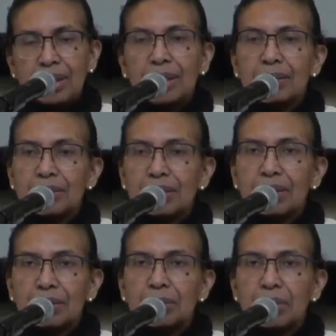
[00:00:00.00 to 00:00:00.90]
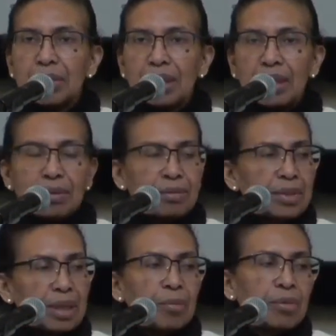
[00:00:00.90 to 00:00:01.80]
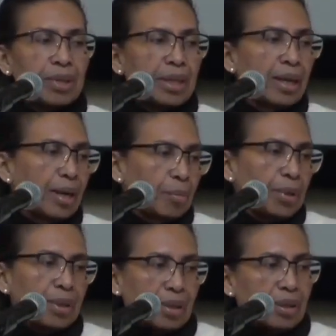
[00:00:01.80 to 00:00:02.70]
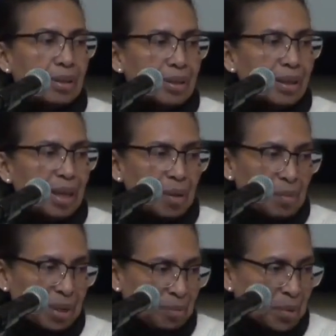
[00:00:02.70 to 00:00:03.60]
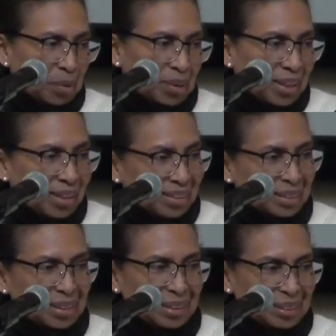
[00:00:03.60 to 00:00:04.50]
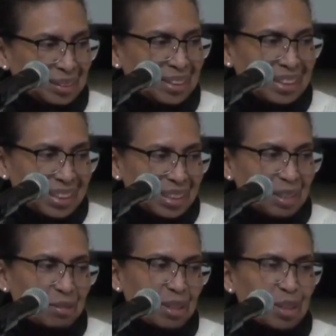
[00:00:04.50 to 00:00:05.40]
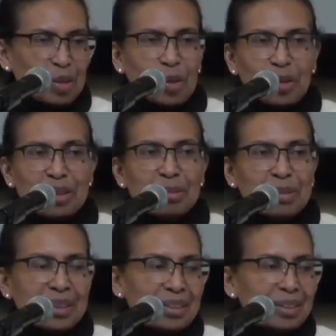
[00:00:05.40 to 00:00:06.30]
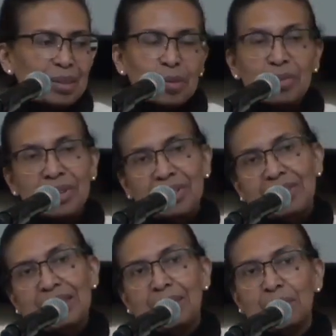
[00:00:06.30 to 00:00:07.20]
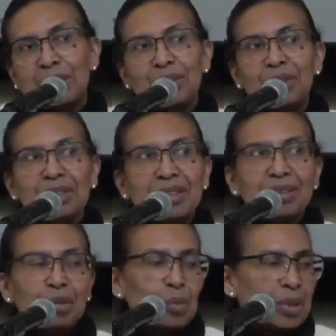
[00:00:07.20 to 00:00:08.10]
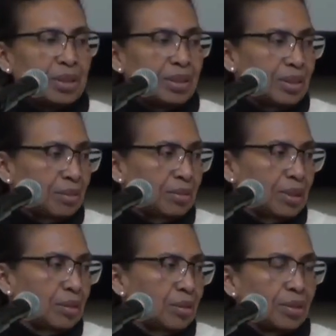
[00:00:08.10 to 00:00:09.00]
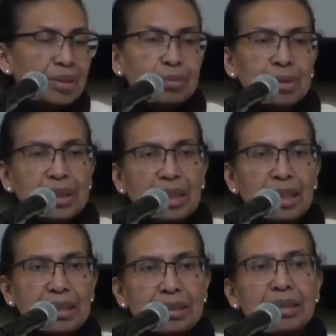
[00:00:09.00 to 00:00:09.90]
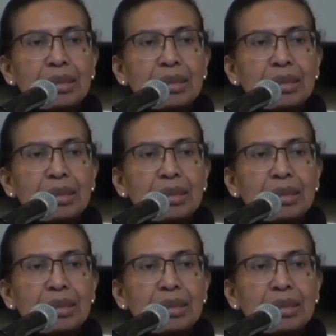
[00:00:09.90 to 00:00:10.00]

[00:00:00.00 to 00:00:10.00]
And so I re I'm really happy that I met Mary, and uh, she really encouraged me in this. Since I was new in this community, she really encouraged me a lot.